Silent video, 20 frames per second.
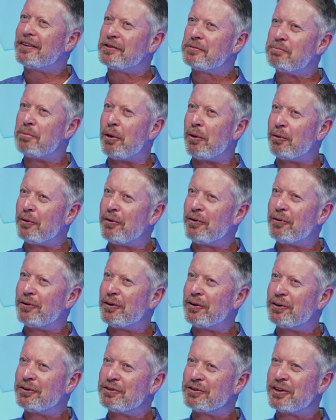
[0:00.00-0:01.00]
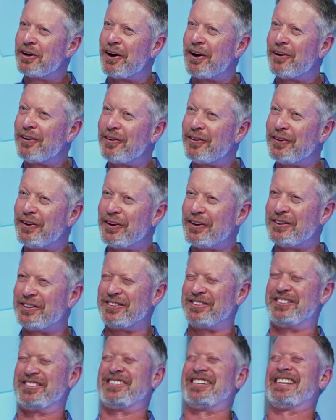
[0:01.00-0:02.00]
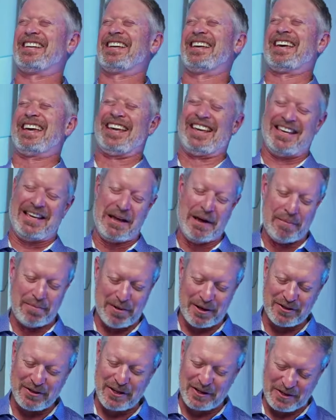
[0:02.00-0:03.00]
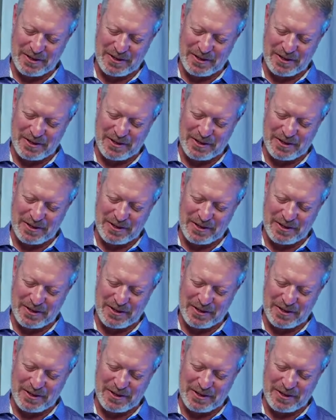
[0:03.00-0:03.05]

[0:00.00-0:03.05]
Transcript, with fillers: boat owners, car owners, business